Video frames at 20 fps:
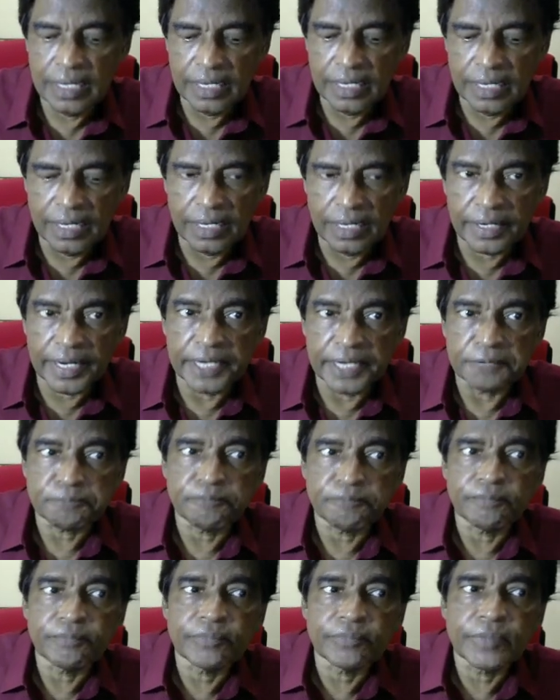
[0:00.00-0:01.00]
Right?
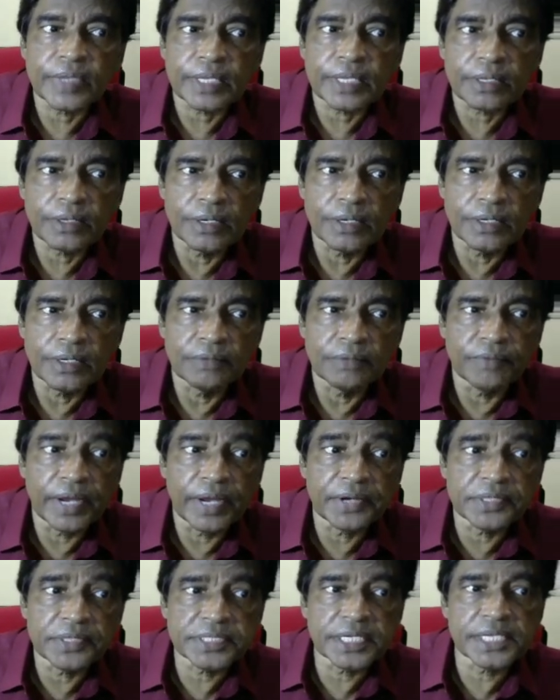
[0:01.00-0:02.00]
Where to
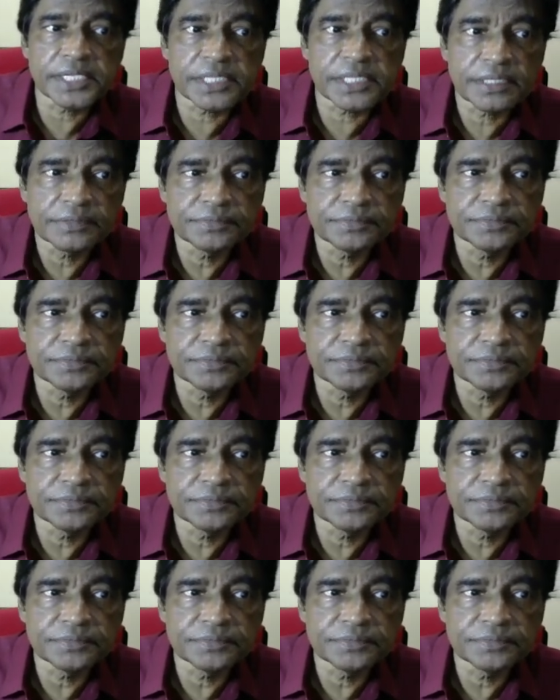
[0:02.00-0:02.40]
search?